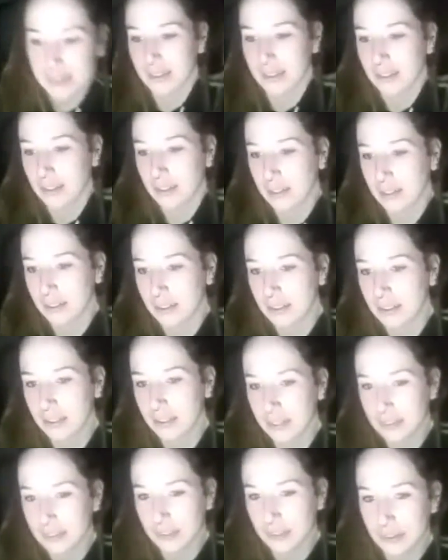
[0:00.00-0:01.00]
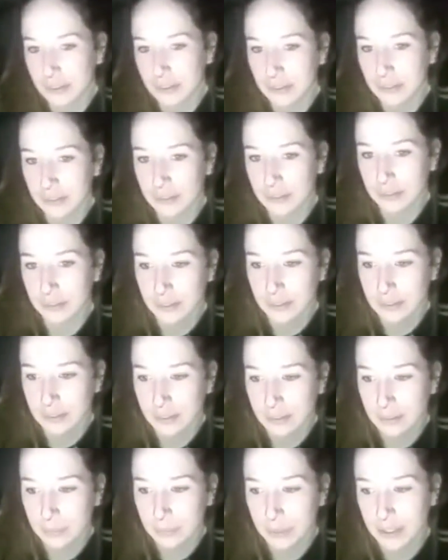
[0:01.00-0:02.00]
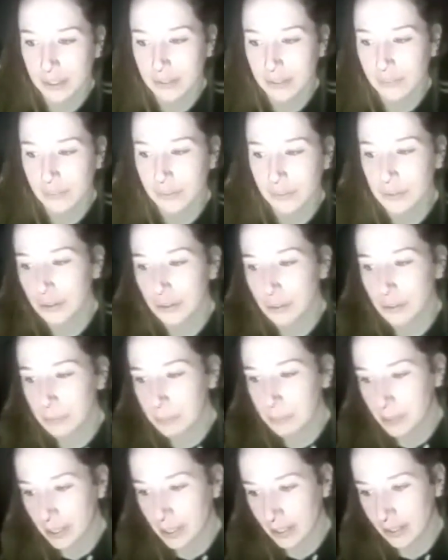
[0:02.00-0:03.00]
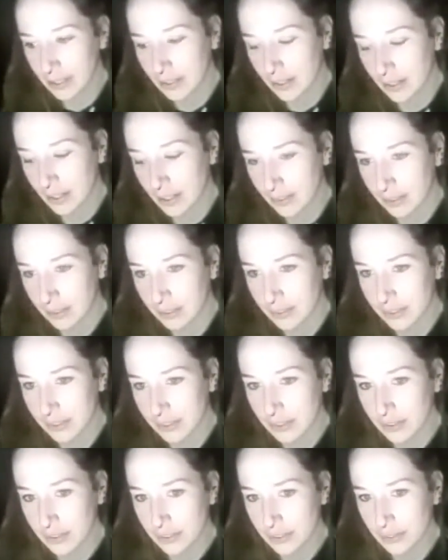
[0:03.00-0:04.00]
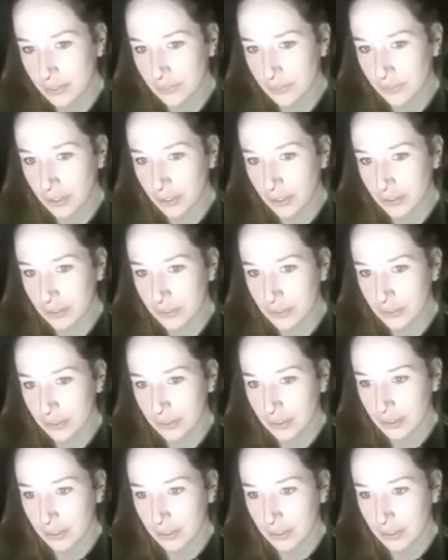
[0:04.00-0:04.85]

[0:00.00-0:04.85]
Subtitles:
if you combine that sense of touch with, for